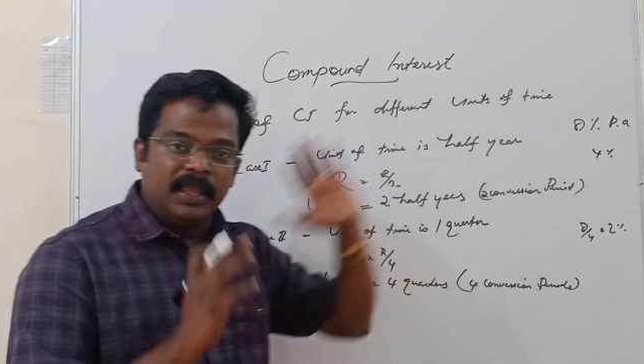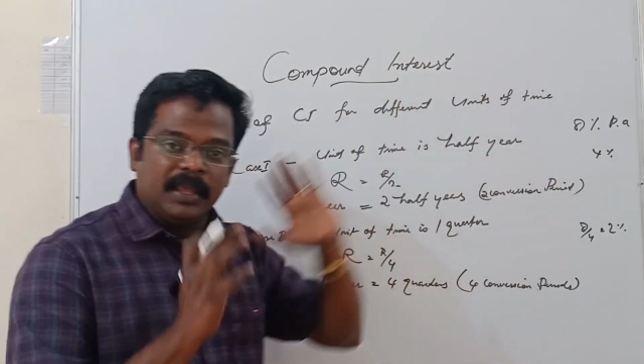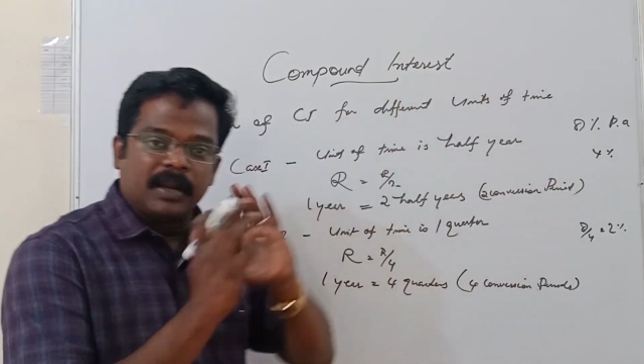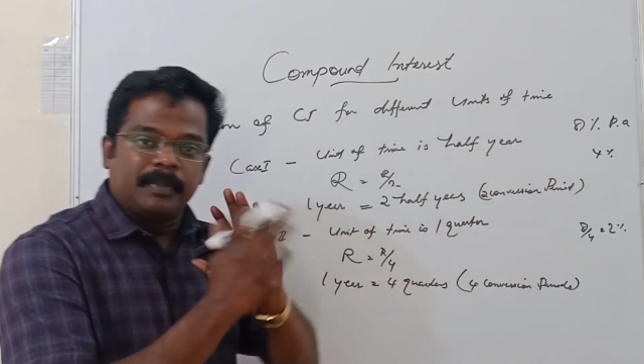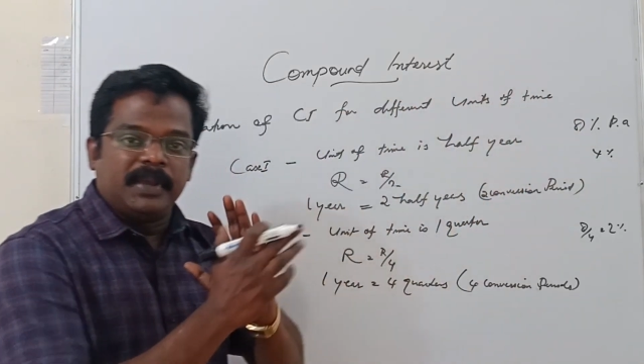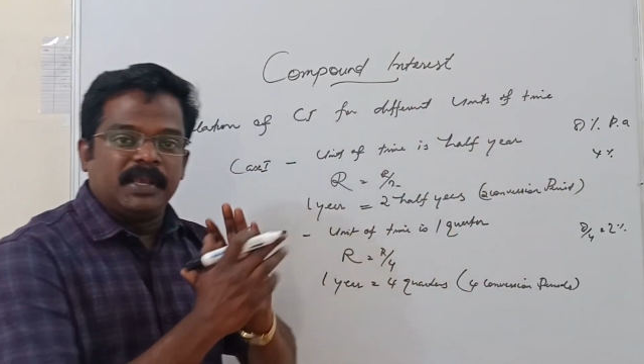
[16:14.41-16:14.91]

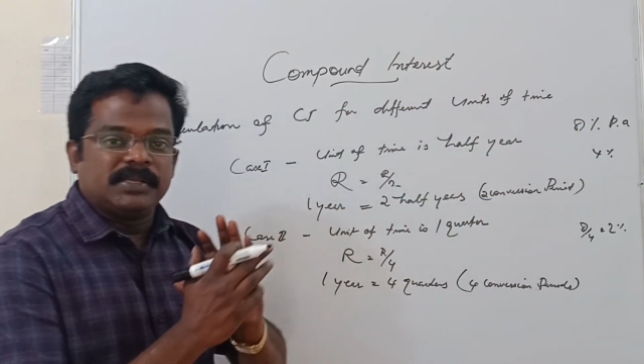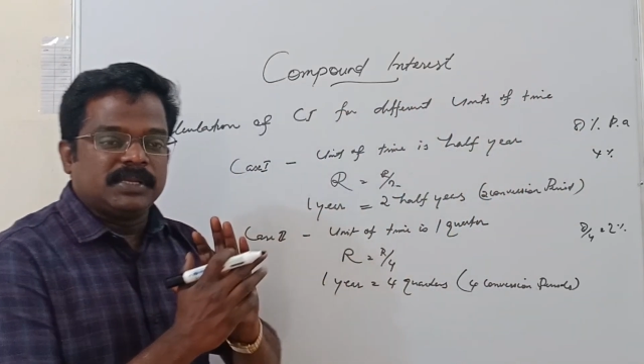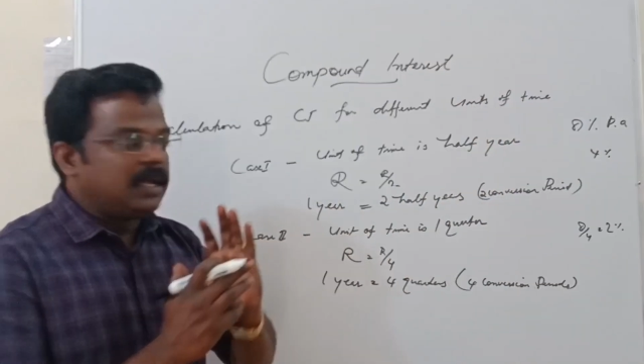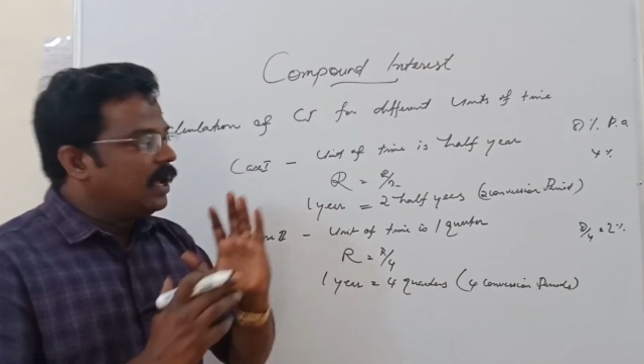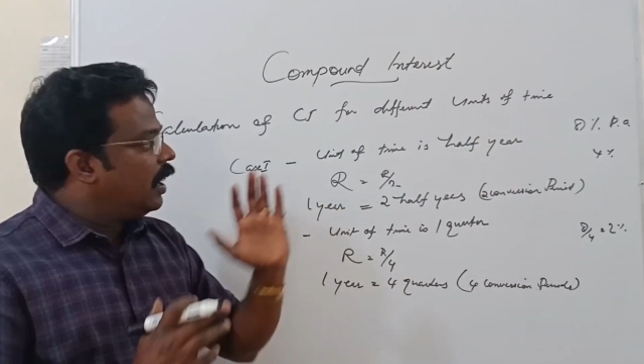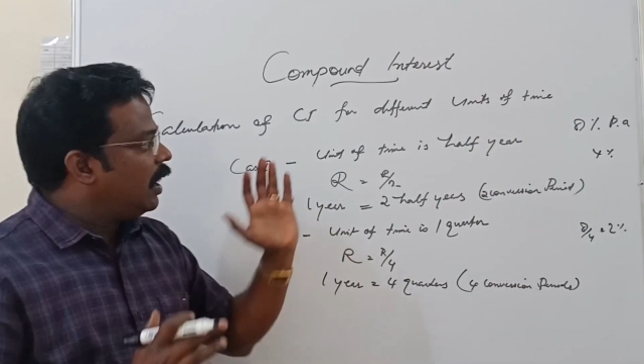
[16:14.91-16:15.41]
year
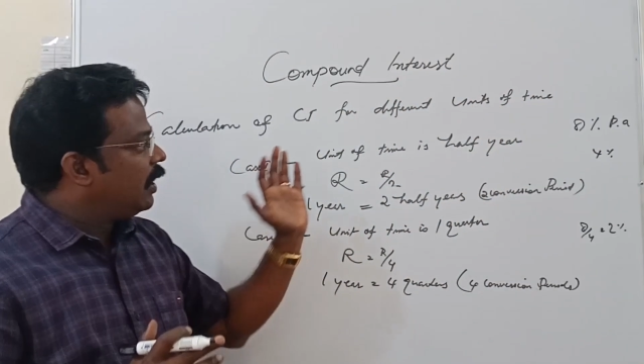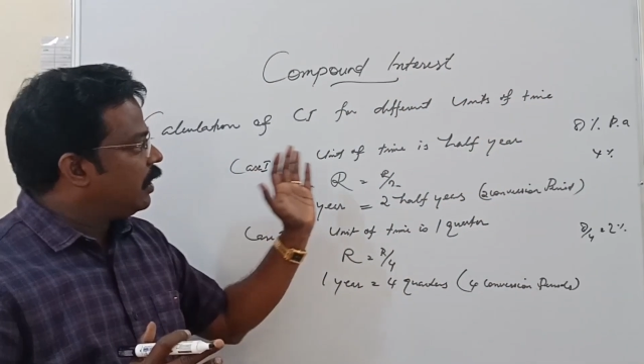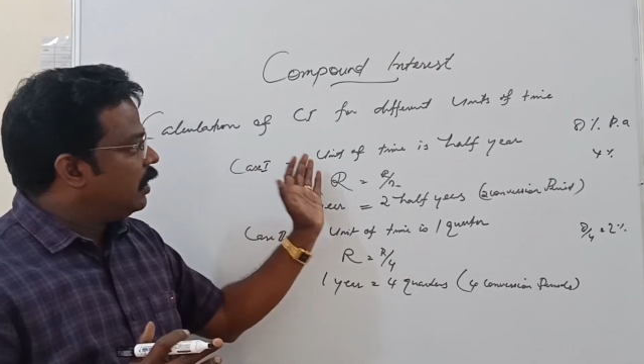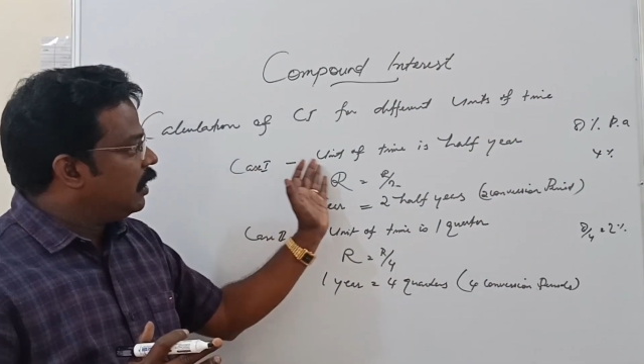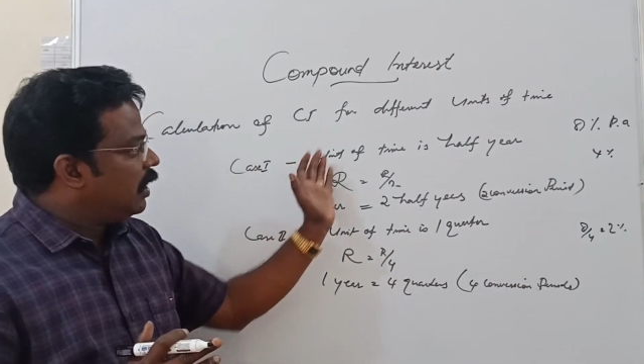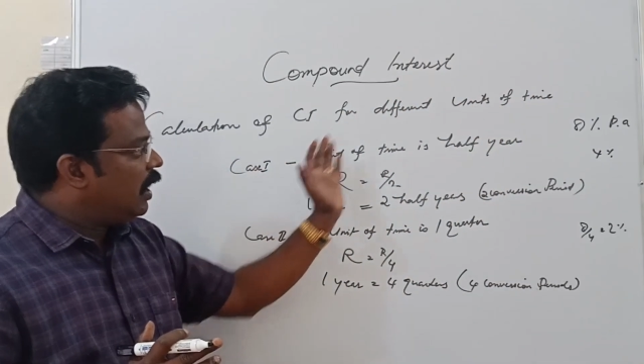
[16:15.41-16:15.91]
base
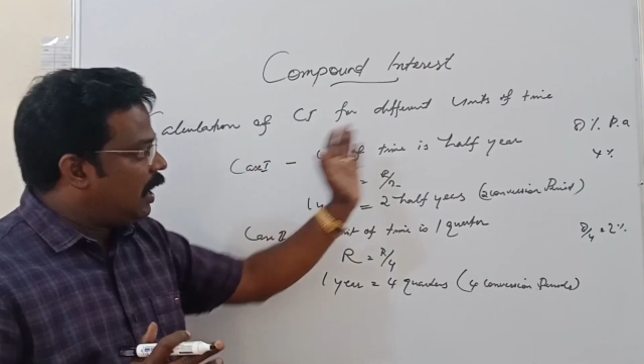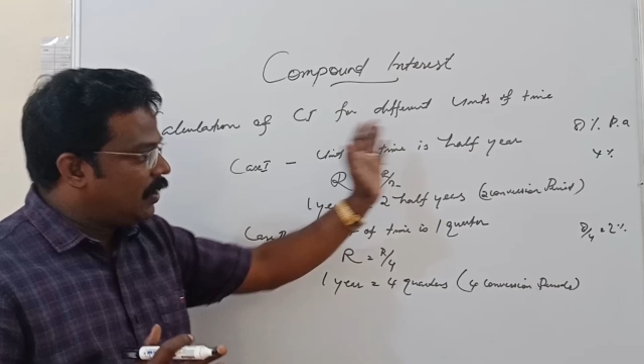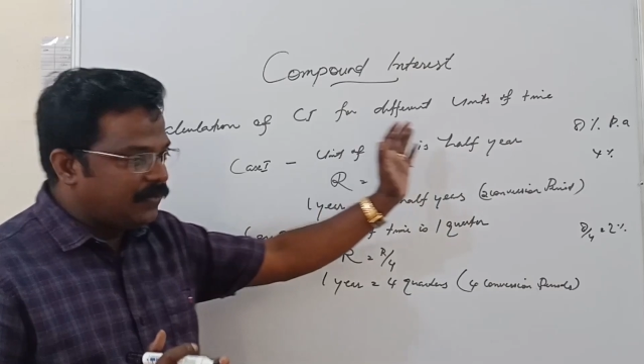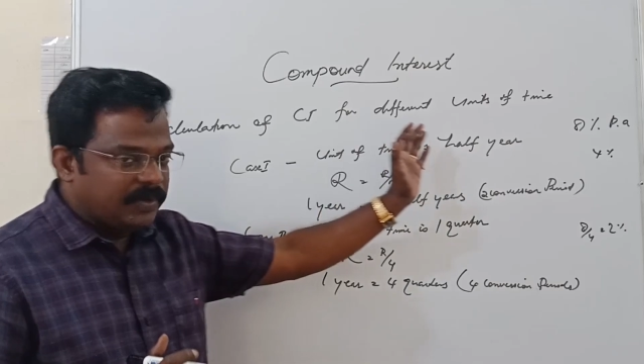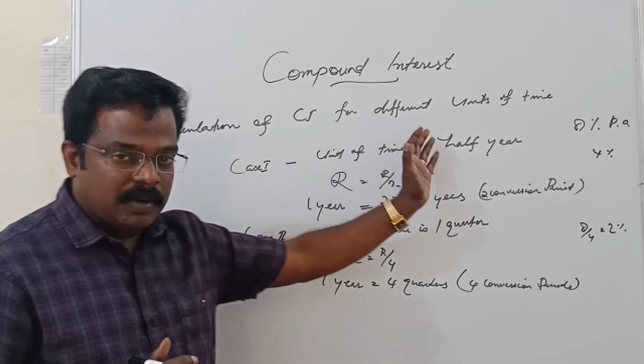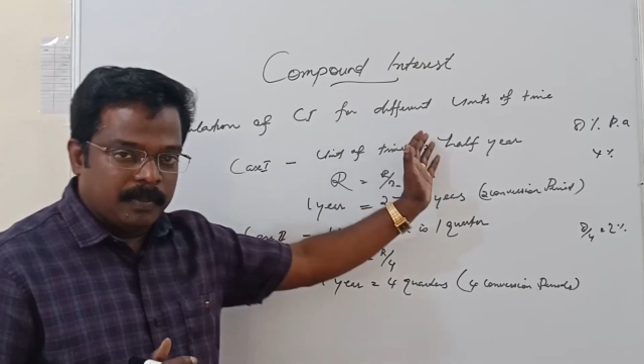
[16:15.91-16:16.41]
and
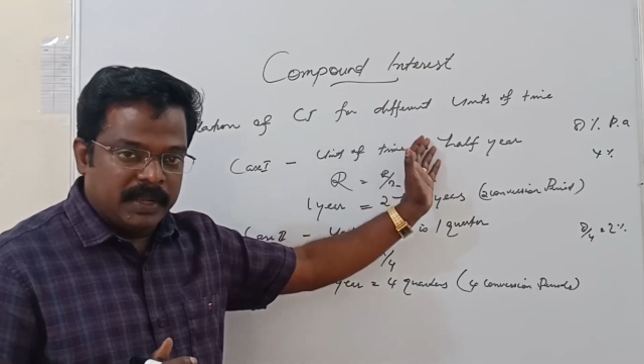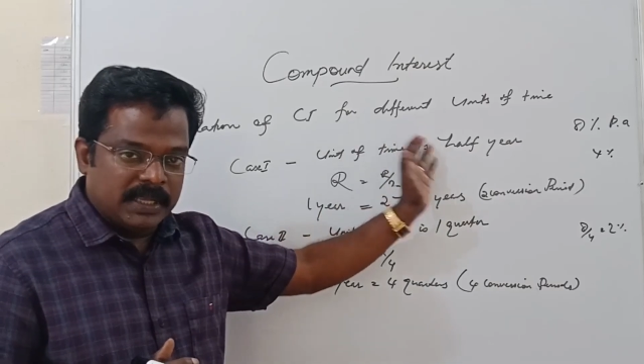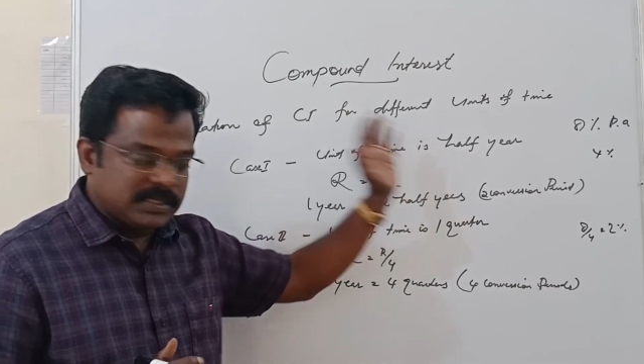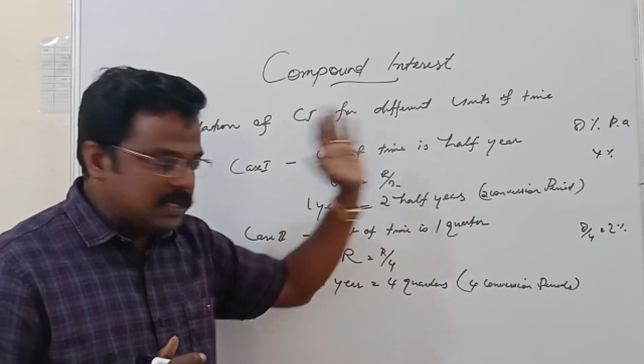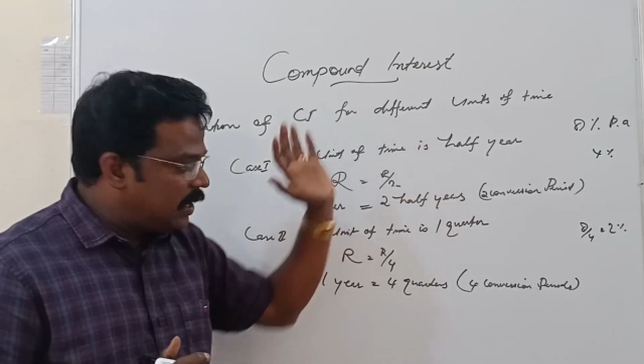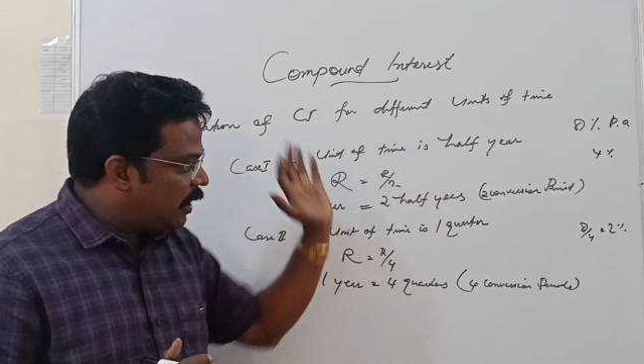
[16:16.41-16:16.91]
half year
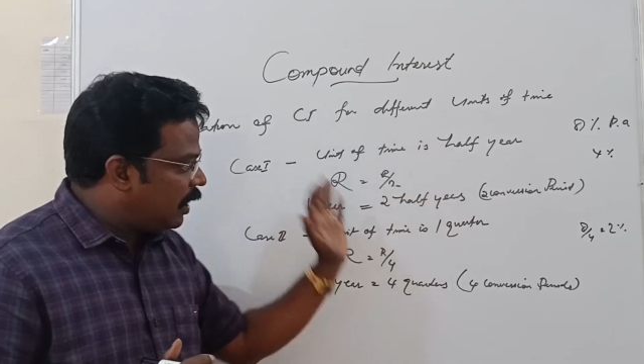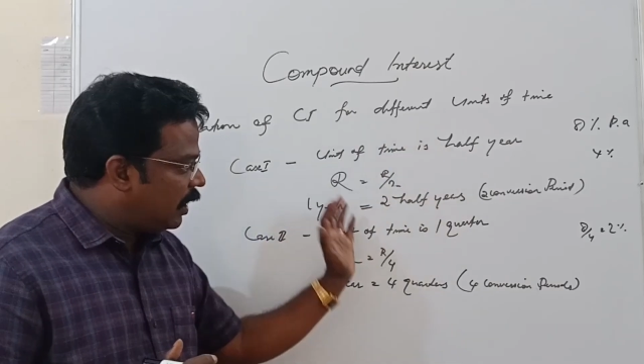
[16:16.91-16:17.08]
base